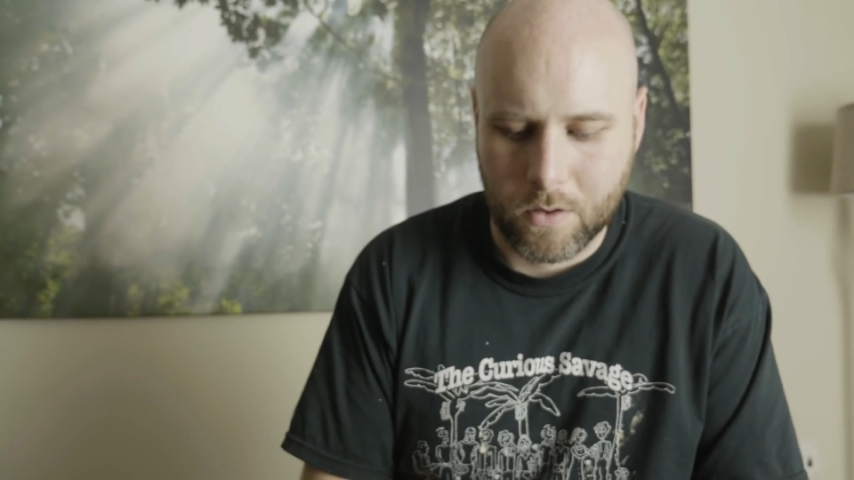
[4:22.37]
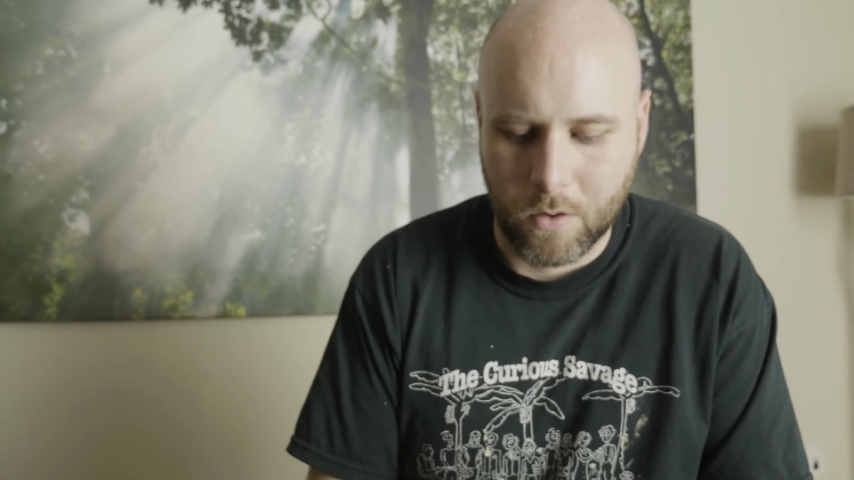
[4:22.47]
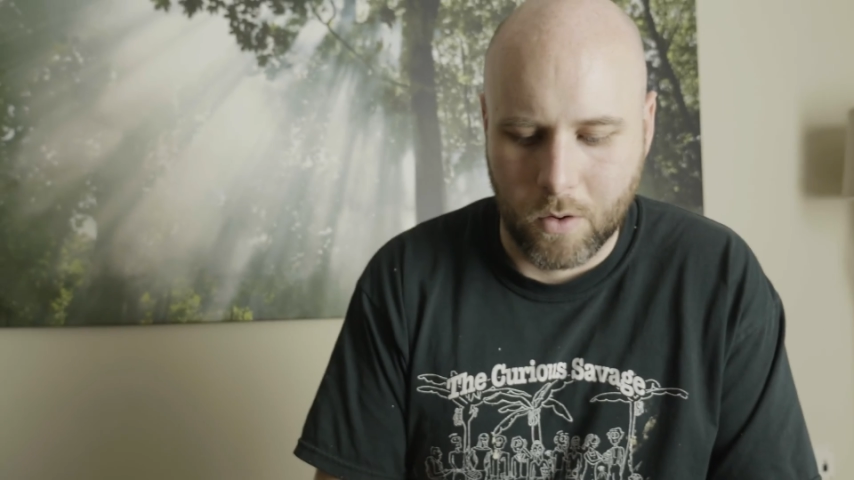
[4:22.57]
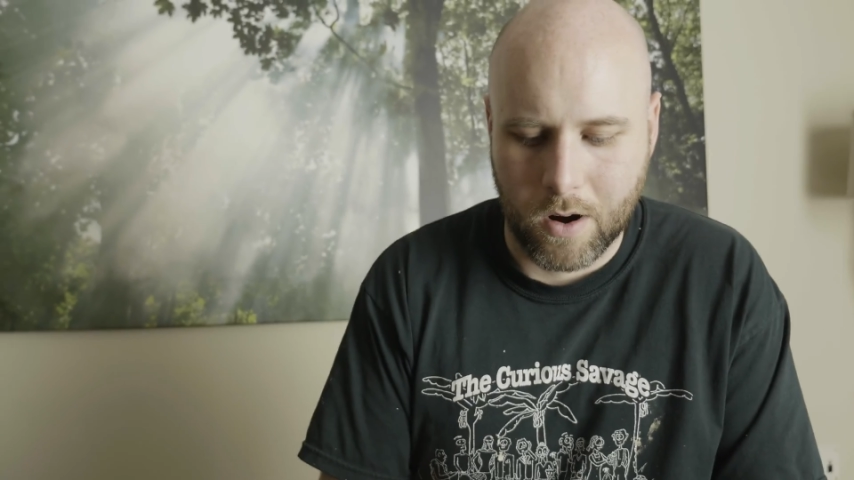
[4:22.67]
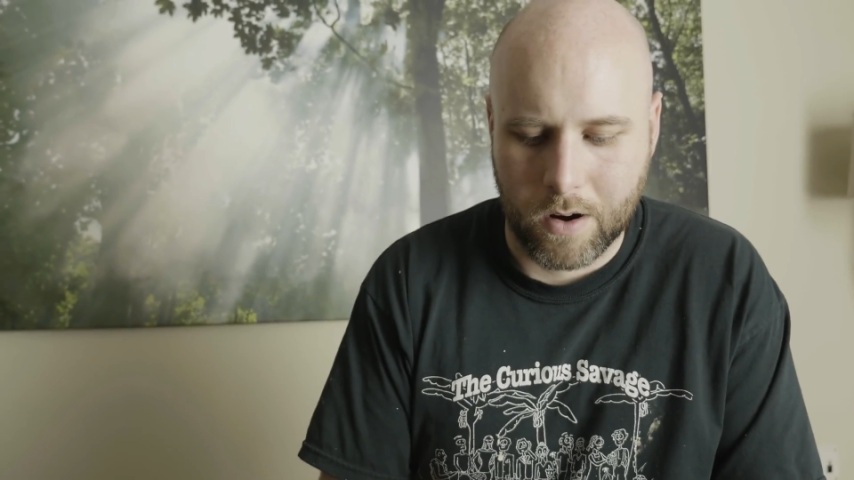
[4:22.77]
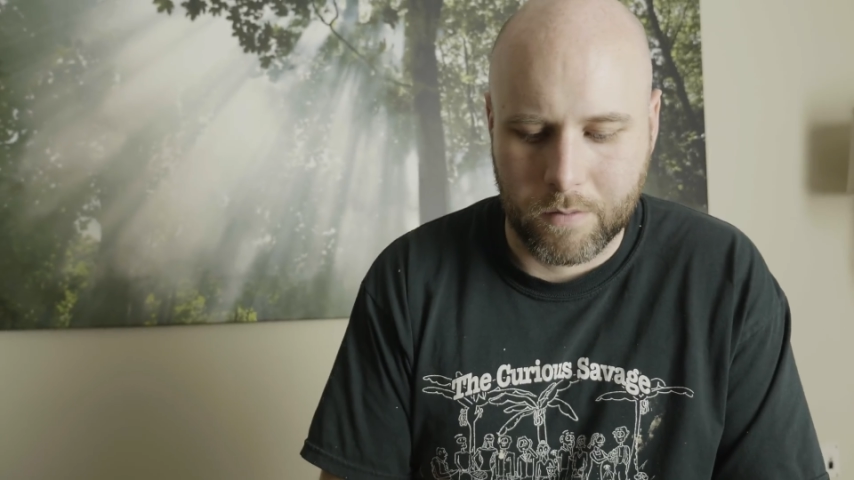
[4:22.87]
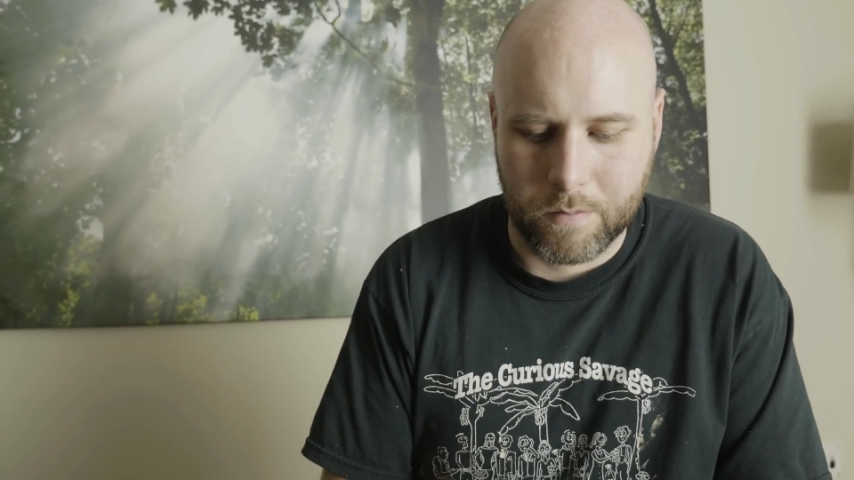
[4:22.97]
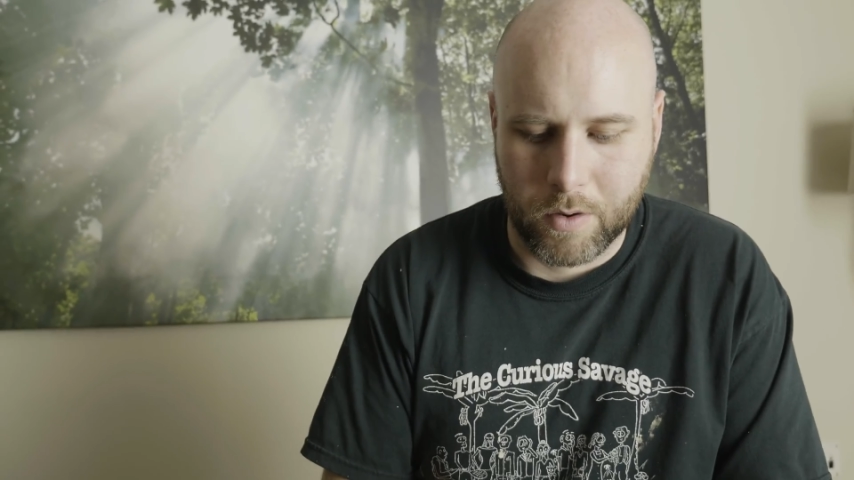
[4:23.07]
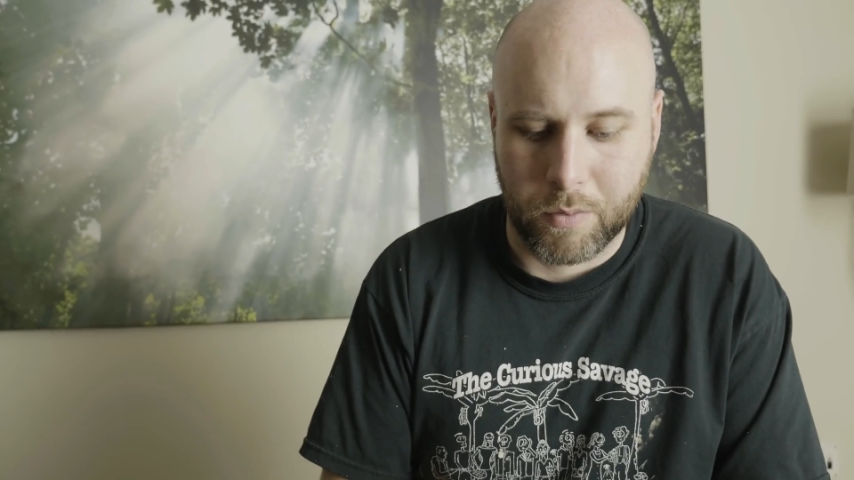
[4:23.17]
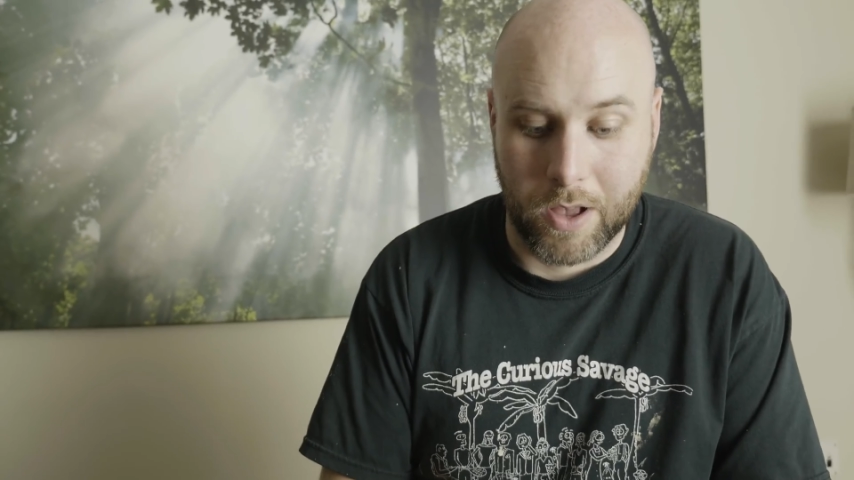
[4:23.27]

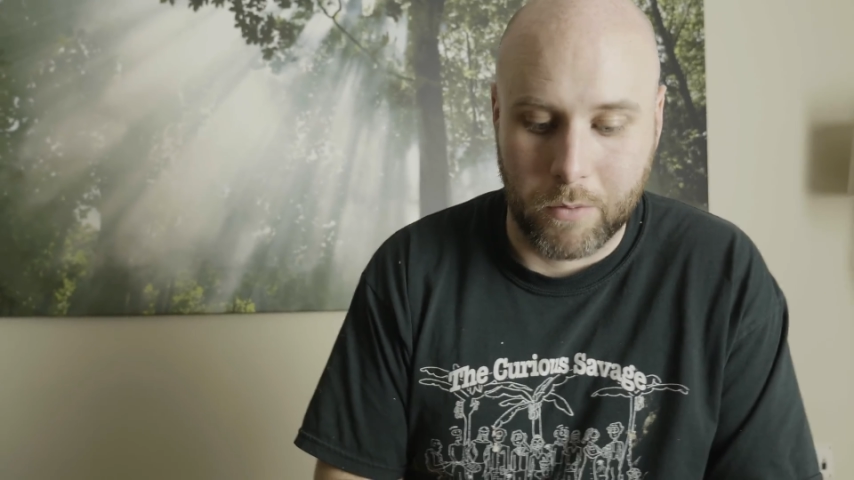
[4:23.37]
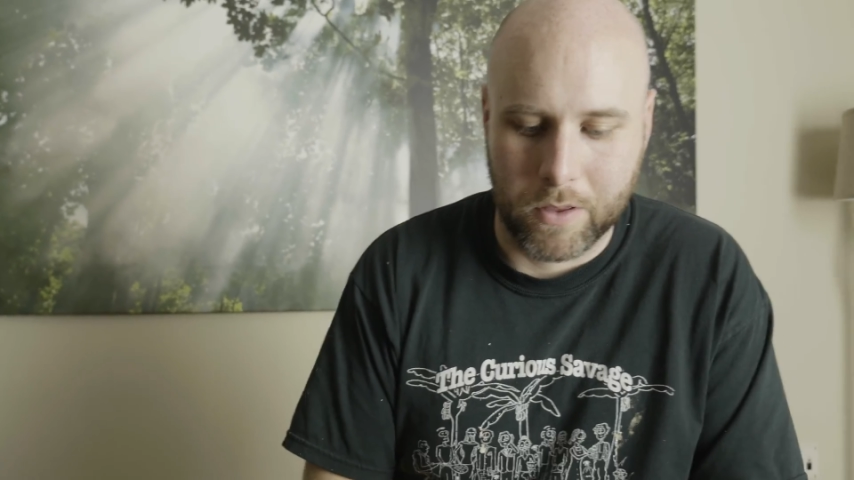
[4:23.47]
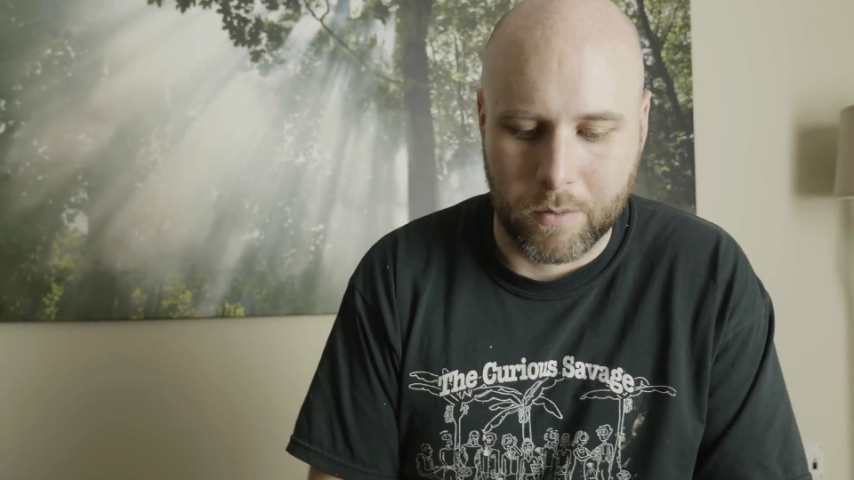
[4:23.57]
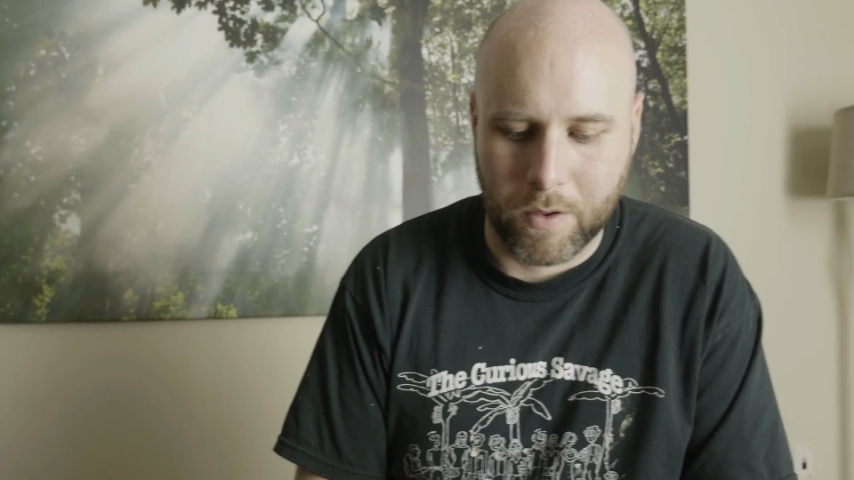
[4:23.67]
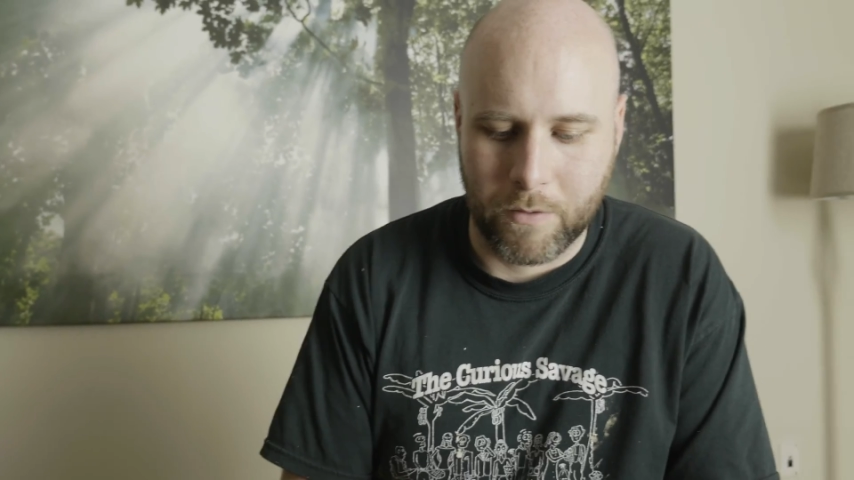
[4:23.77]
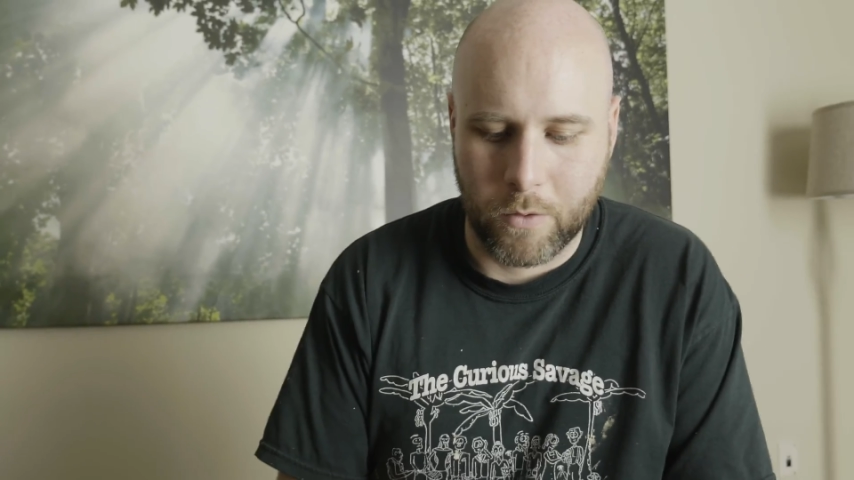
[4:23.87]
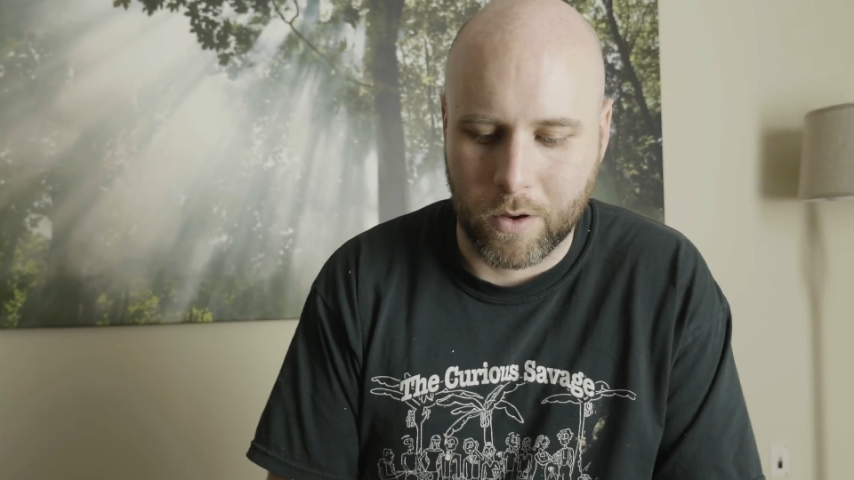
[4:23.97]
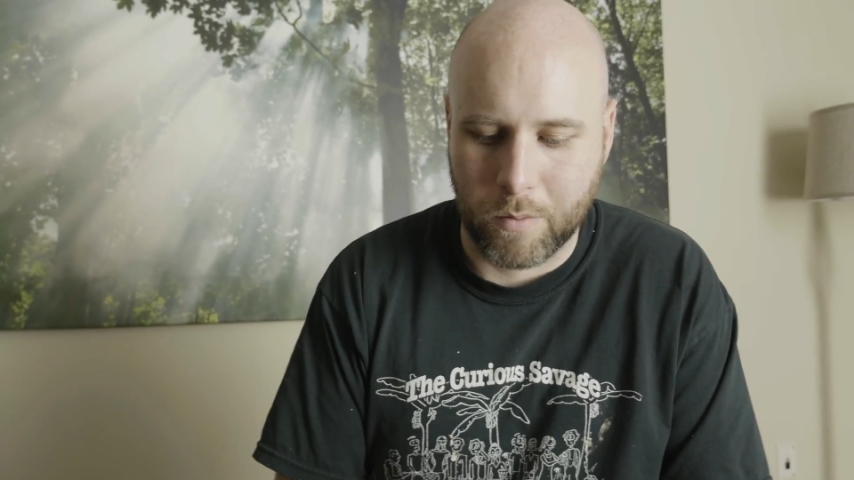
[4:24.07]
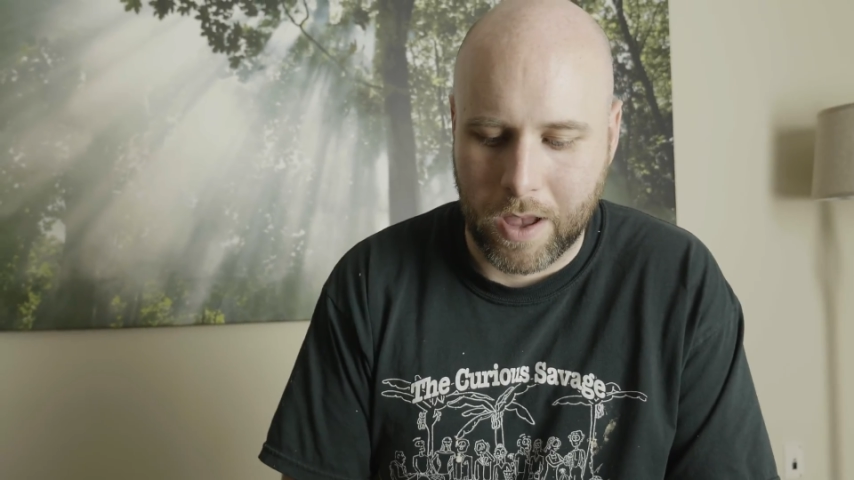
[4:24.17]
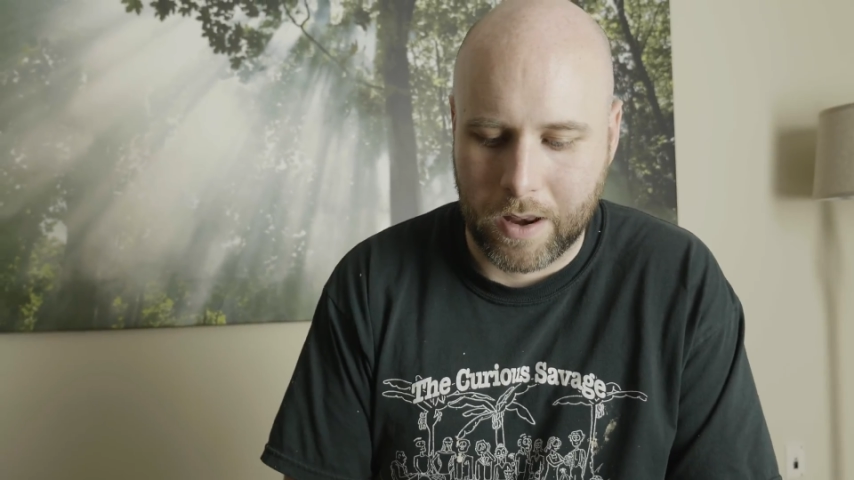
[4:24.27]
or you're playing with them before you paint